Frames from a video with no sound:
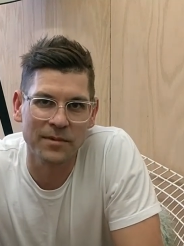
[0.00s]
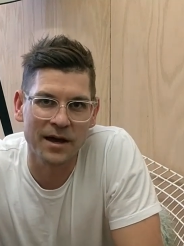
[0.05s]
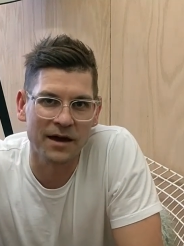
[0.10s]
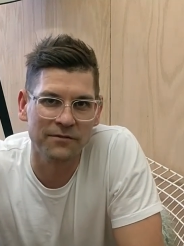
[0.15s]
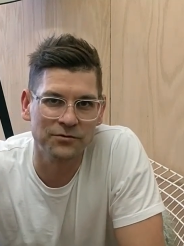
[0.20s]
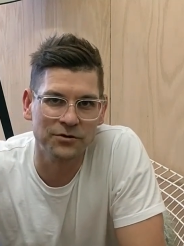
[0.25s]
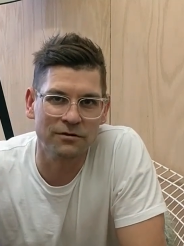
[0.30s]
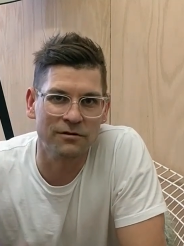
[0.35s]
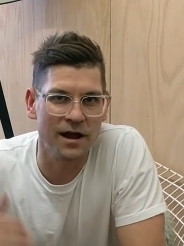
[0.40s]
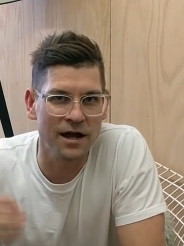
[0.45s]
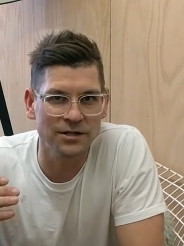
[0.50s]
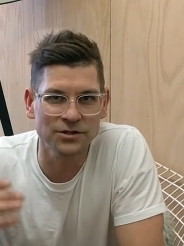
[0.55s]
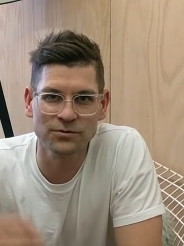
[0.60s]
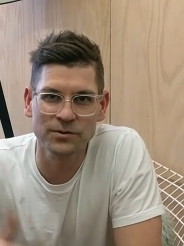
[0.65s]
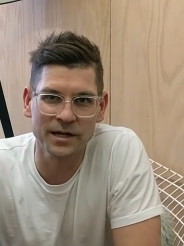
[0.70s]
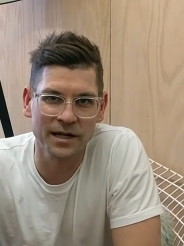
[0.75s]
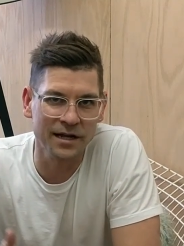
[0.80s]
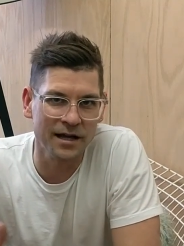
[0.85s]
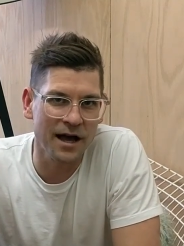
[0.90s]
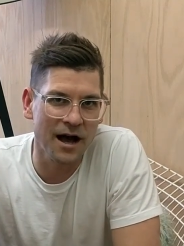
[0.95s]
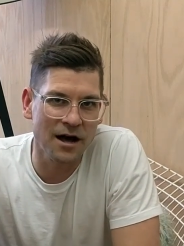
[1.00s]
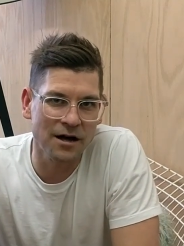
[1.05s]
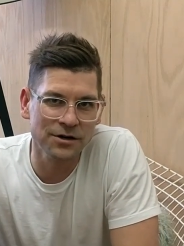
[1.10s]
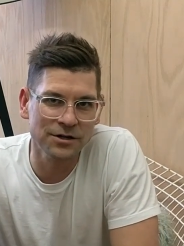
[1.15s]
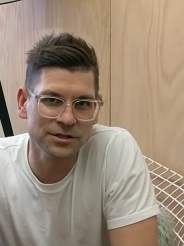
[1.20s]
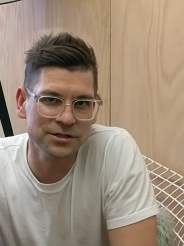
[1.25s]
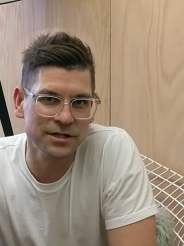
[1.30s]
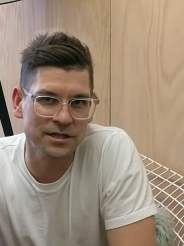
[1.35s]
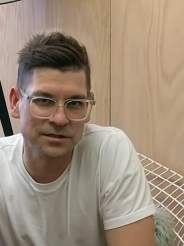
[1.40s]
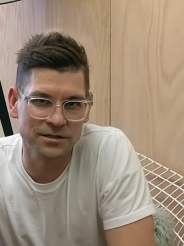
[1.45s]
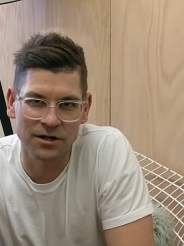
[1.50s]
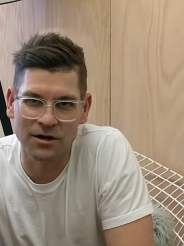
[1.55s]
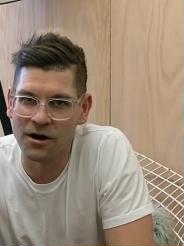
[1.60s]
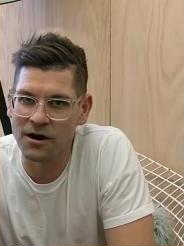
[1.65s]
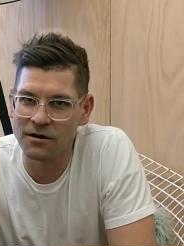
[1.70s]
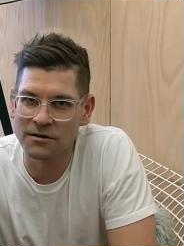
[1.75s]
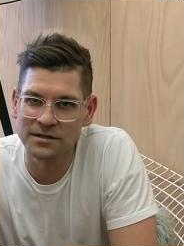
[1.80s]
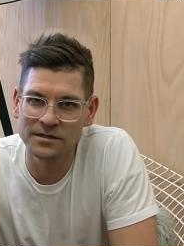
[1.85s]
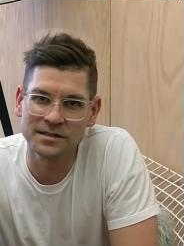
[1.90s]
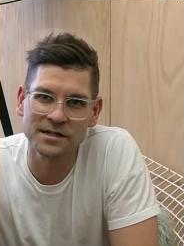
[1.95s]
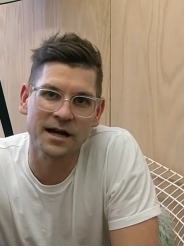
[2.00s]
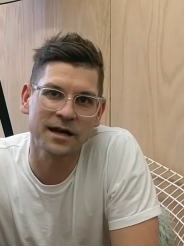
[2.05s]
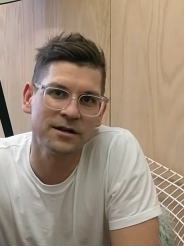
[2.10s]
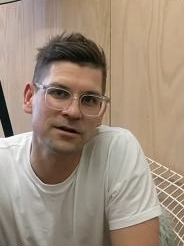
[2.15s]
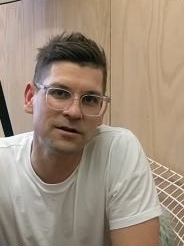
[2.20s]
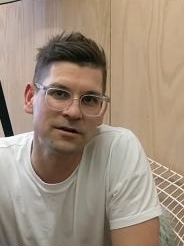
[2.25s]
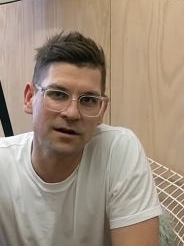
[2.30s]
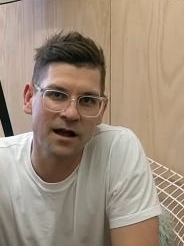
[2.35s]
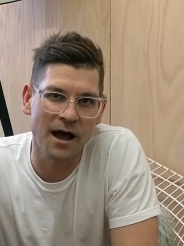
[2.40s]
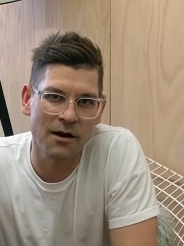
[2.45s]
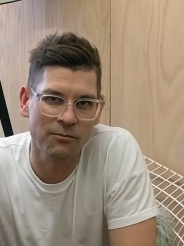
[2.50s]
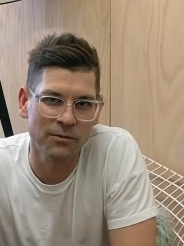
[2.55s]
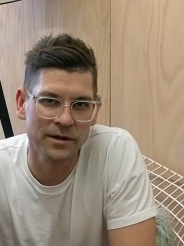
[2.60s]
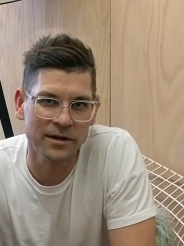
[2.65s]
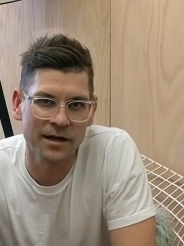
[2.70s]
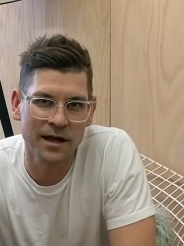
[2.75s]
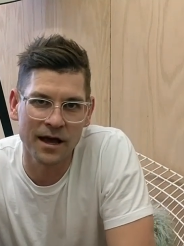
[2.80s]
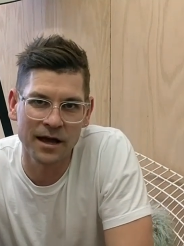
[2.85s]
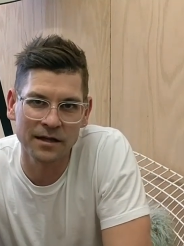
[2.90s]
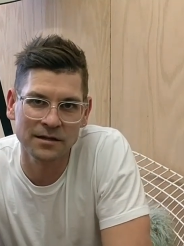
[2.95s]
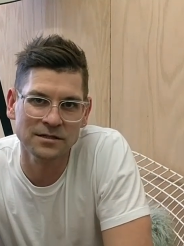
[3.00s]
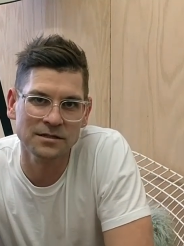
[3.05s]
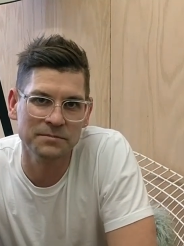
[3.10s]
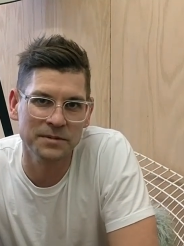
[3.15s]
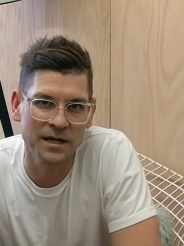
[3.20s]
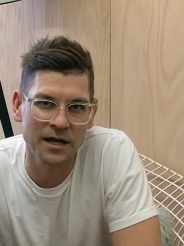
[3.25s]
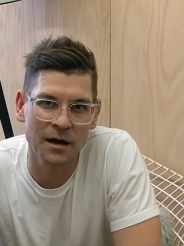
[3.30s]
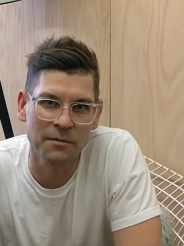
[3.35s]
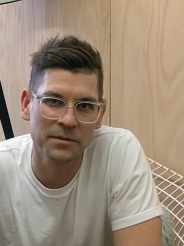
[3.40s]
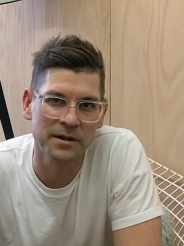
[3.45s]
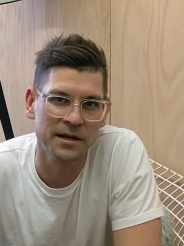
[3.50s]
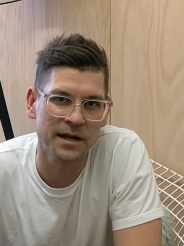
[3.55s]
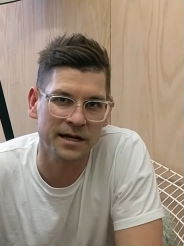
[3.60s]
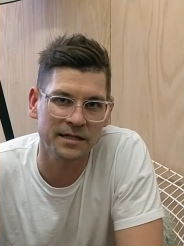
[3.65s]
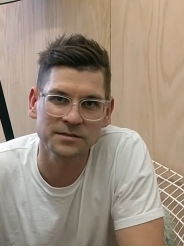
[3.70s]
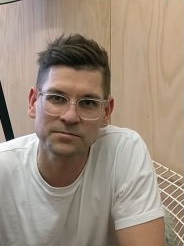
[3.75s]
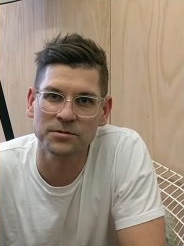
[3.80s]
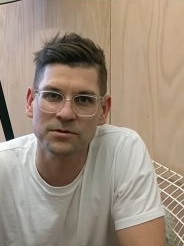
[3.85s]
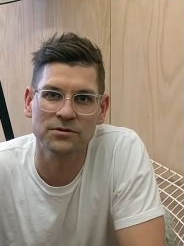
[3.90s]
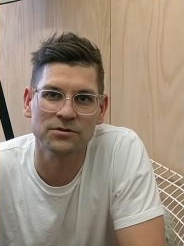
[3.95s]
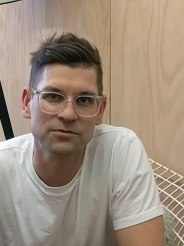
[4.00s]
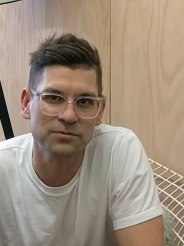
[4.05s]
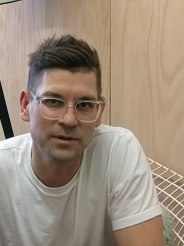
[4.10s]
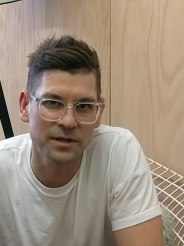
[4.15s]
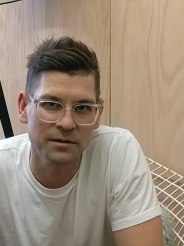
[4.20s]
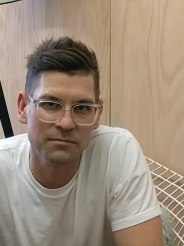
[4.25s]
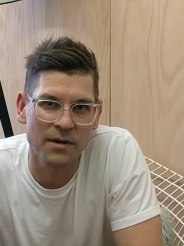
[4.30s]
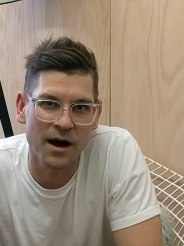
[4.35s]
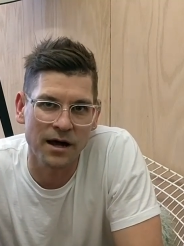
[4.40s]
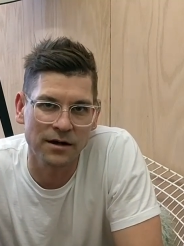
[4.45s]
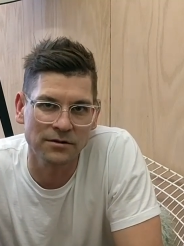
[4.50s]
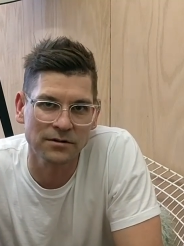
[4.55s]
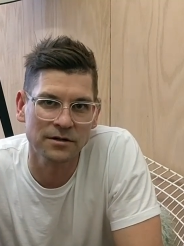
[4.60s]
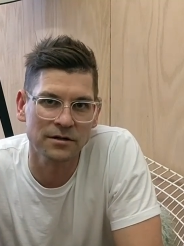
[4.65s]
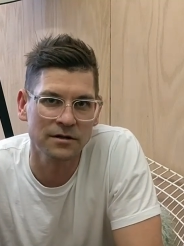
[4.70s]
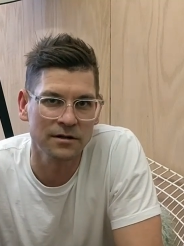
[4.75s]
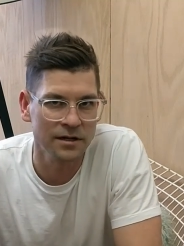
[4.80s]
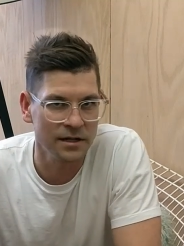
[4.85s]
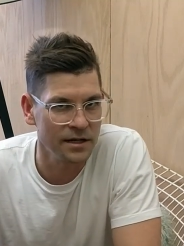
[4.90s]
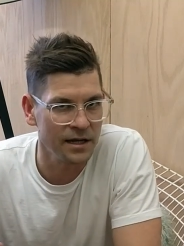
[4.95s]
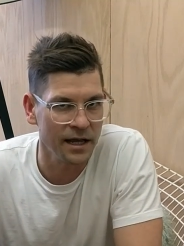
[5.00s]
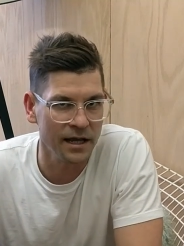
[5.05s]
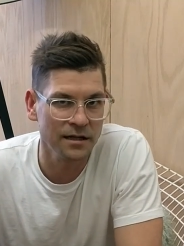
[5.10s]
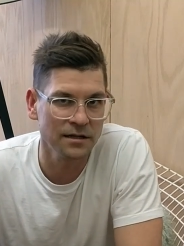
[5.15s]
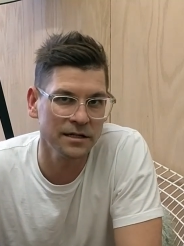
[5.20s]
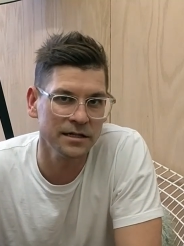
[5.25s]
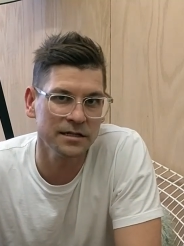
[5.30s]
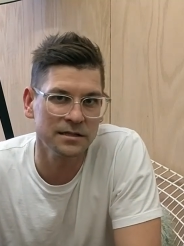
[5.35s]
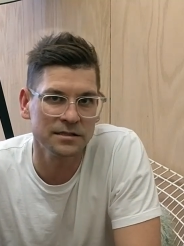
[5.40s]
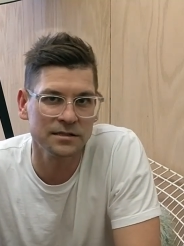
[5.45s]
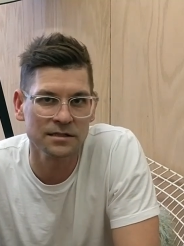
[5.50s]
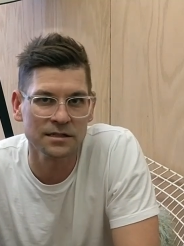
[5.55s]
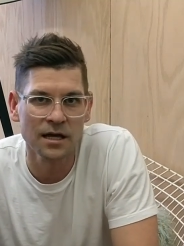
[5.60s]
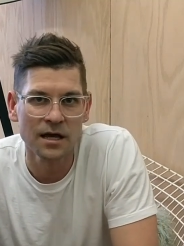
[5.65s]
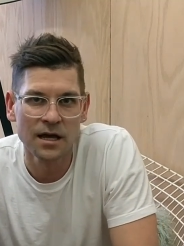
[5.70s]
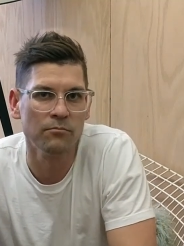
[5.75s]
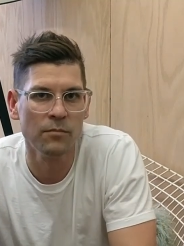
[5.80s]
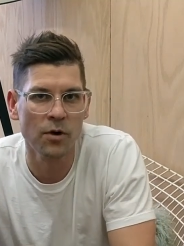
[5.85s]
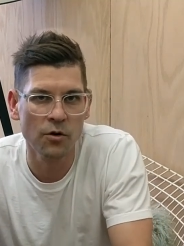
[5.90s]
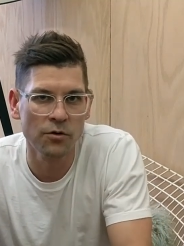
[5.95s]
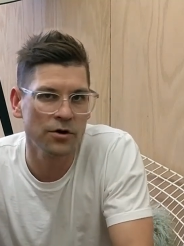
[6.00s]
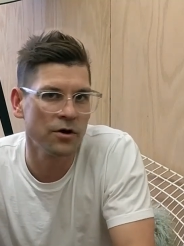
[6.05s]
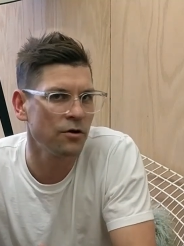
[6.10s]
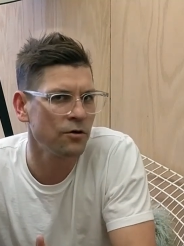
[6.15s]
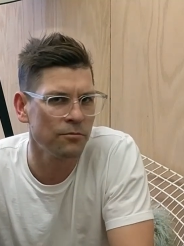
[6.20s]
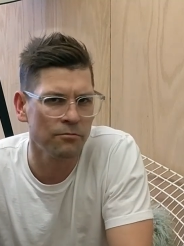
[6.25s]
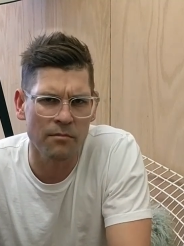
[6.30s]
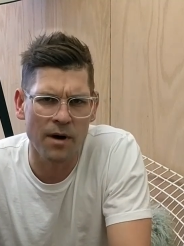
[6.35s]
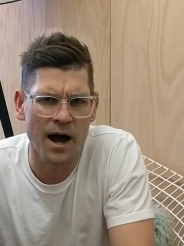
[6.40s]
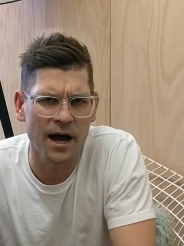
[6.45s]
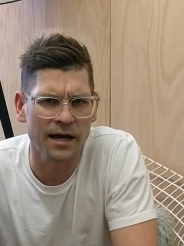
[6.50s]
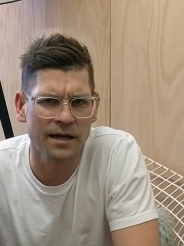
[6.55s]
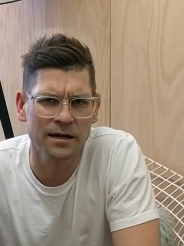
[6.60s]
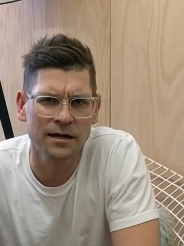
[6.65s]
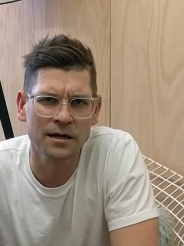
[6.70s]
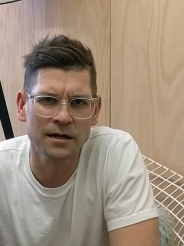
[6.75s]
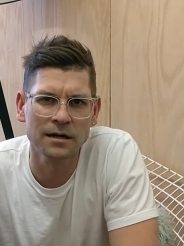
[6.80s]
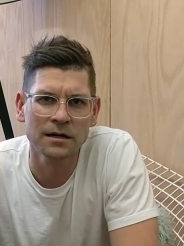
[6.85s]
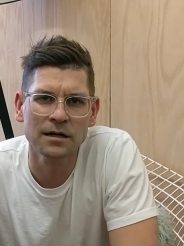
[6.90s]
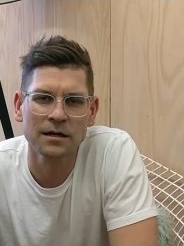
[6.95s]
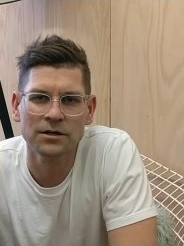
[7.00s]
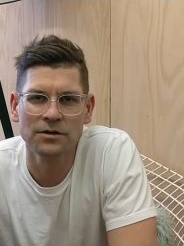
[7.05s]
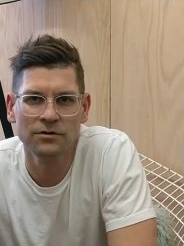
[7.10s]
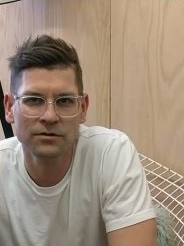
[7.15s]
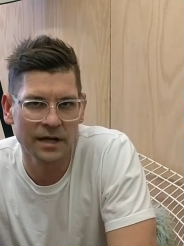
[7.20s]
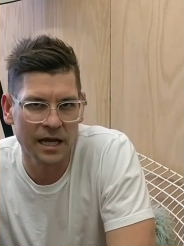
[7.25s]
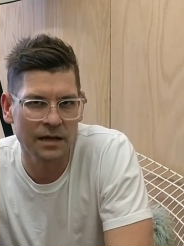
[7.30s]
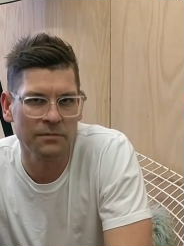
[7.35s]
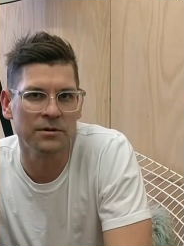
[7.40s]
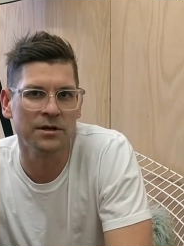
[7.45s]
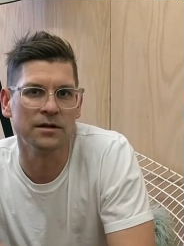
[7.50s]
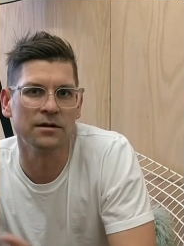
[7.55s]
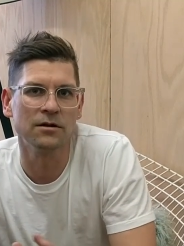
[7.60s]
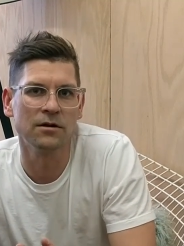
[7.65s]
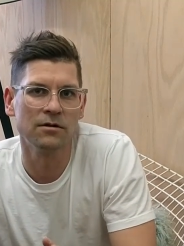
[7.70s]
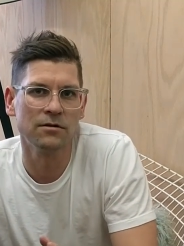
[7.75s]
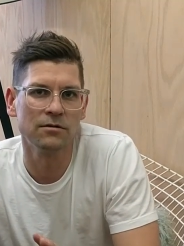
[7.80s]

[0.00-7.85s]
After graduating college as a car designer, I went on to become an expert 3D modeler in Alias, Modo, Maya, you name it.